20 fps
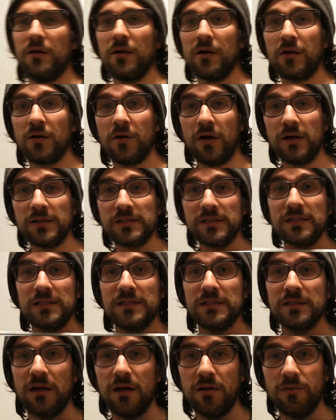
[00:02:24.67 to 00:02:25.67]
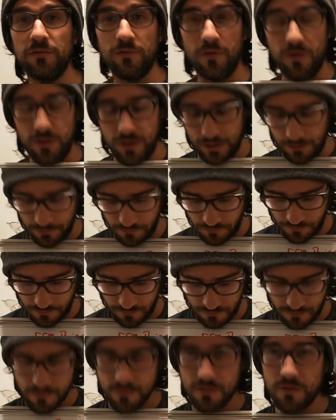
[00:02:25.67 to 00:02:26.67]
Crossing stuff off
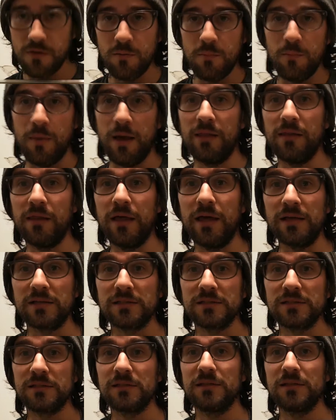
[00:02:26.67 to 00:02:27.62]
my list.